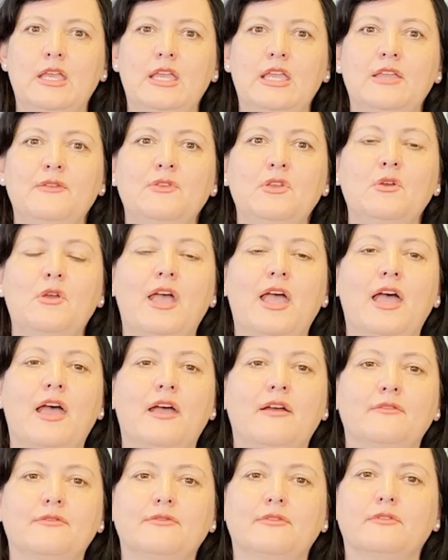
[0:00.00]
If you
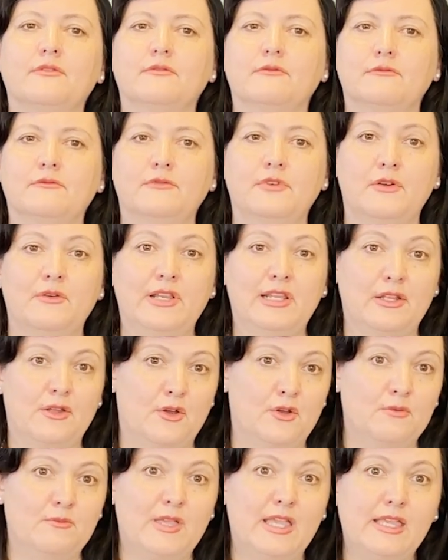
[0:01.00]
have very
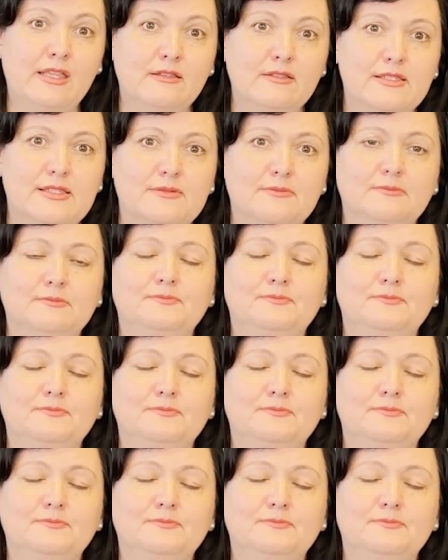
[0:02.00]
low means,